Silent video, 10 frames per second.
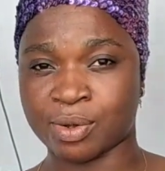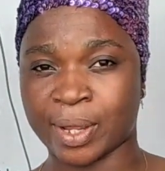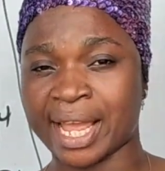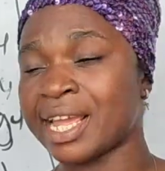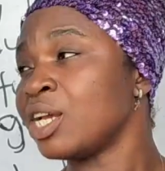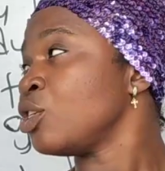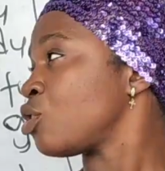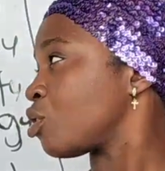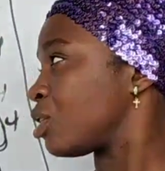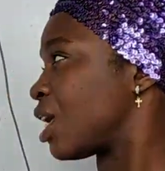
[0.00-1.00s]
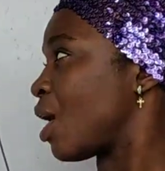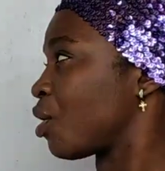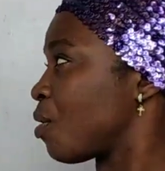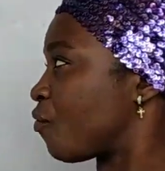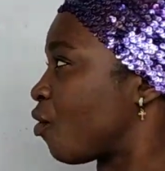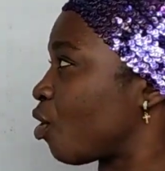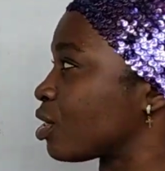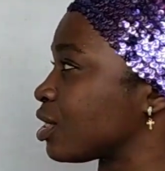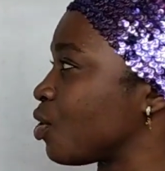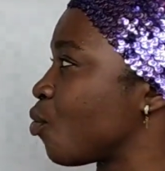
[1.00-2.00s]
Okay, so today we're going to be
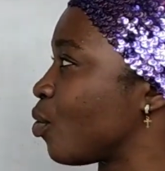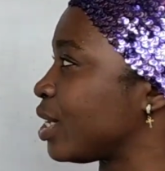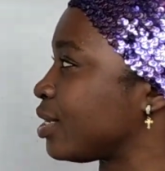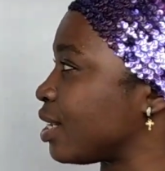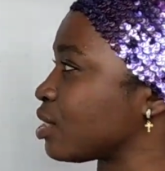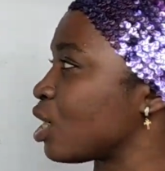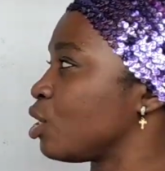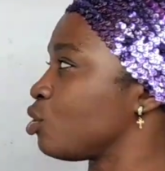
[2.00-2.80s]
focusing with these